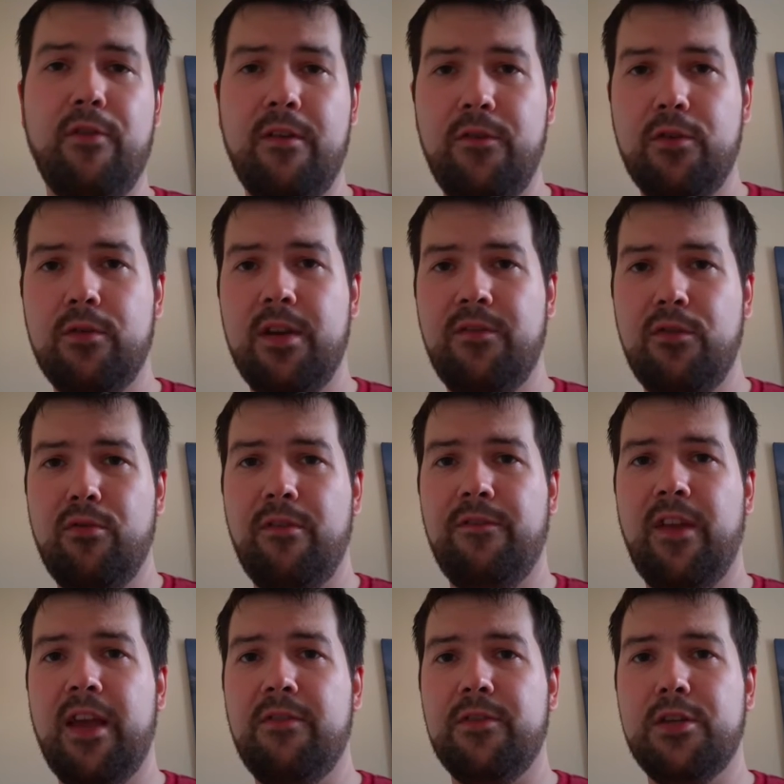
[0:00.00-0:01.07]
If you're a
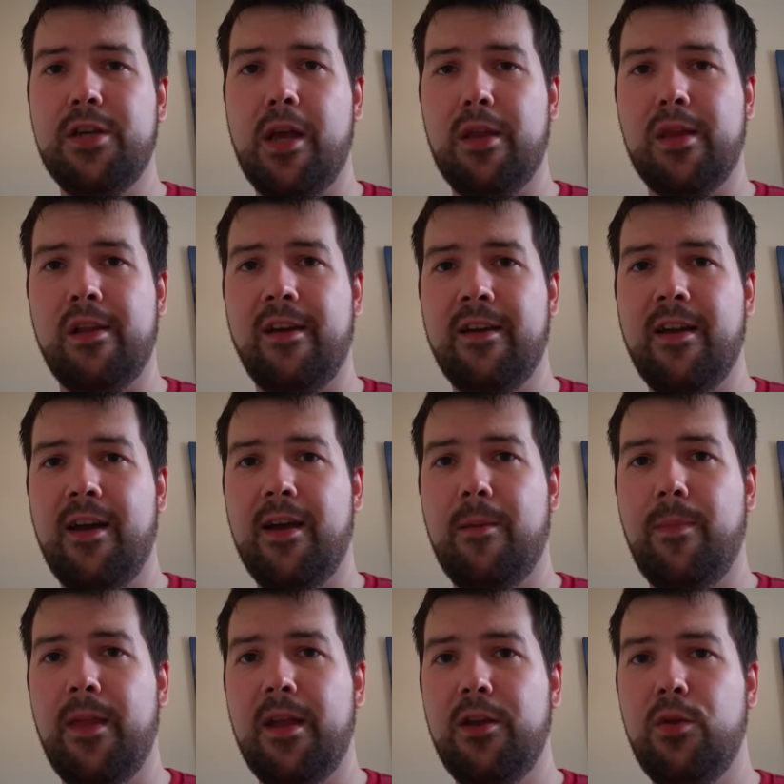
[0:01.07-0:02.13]
flavour chaser like I
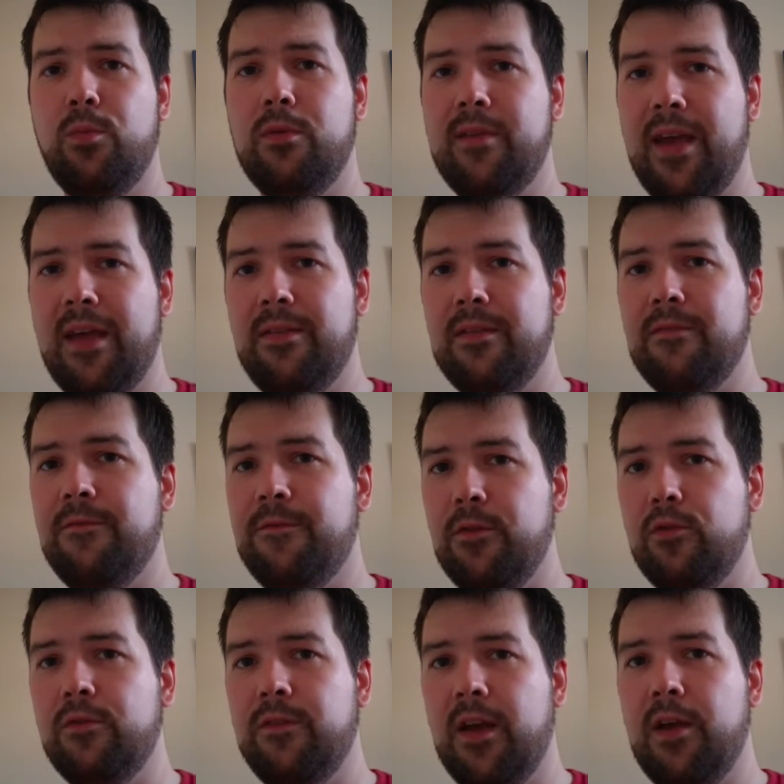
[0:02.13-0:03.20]
am, then you will get the
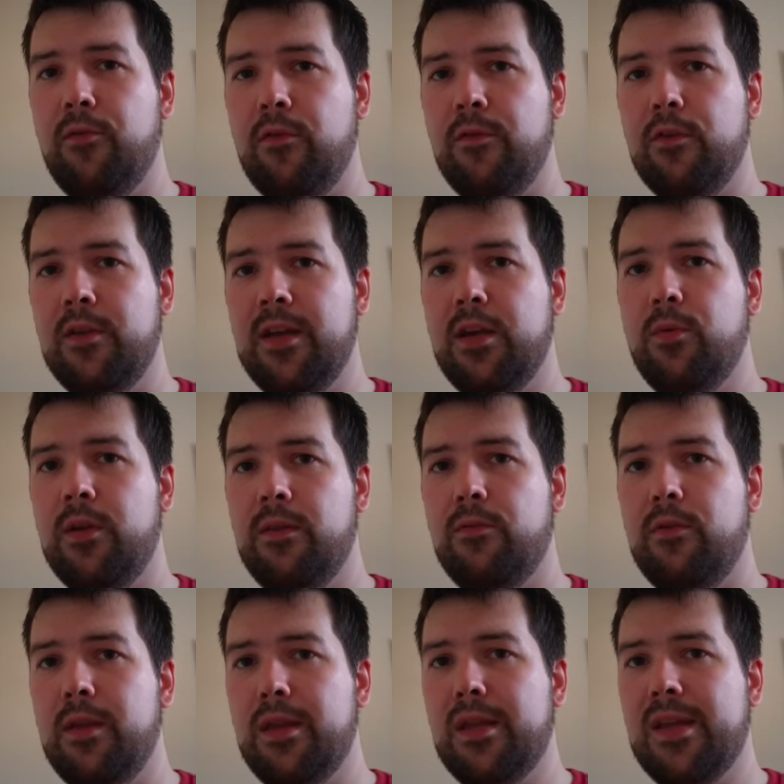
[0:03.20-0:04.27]
full flavour of your liquid
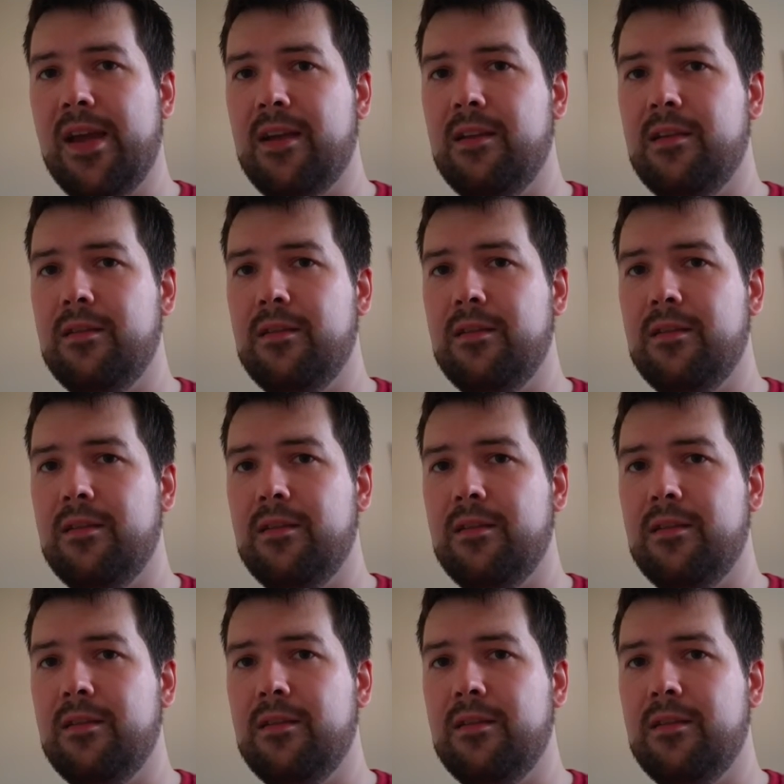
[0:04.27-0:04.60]
through this tank.